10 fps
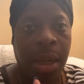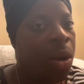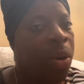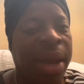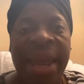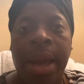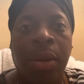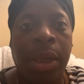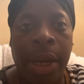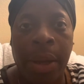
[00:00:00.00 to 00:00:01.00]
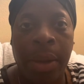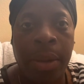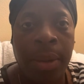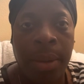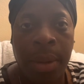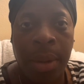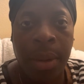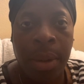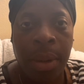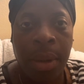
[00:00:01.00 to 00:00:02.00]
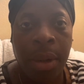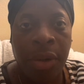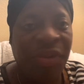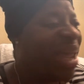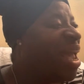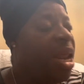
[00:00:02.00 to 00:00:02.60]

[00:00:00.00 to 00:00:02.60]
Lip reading: Oh, hell no. They can't